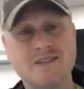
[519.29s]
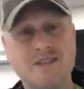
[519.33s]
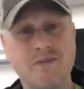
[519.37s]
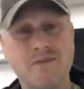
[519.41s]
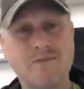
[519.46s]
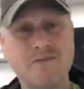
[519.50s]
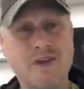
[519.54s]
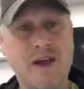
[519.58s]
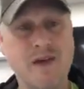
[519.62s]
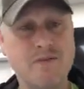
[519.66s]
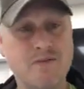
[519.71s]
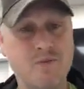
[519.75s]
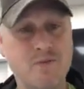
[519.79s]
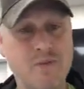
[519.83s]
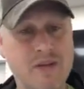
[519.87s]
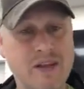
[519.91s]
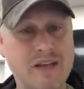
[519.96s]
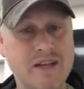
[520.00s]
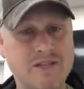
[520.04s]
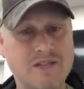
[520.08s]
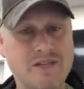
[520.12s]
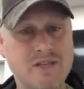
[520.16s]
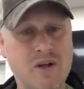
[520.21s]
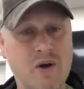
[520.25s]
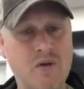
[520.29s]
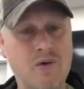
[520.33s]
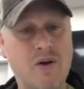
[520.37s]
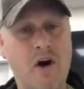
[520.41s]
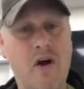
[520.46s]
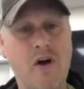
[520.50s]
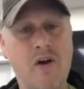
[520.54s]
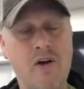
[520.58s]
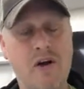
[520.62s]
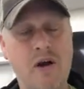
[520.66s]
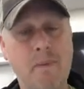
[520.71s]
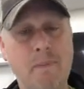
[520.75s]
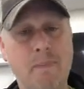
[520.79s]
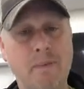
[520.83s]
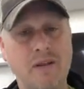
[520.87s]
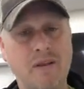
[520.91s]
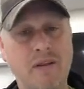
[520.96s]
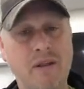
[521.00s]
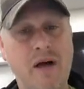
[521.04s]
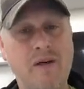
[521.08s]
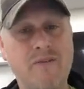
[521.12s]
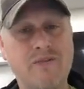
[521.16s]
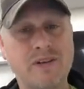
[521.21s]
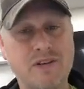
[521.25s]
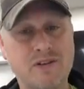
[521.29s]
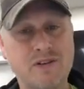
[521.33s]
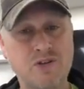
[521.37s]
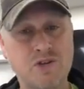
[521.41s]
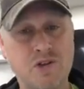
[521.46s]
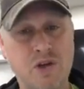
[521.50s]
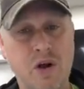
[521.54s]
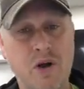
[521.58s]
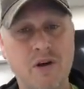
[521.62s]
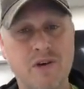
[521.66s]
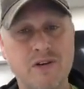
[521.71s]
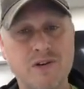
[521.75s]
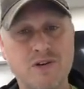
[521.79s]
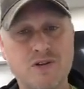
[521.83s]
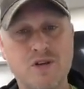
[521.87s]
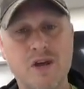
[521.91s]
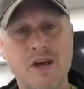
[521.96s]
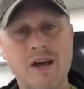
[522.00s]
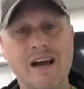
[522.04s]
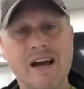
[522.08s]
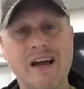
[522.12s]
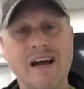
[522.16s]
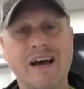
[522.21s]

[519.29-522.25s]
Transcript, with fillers: Sometimes we can get so caught up in loving church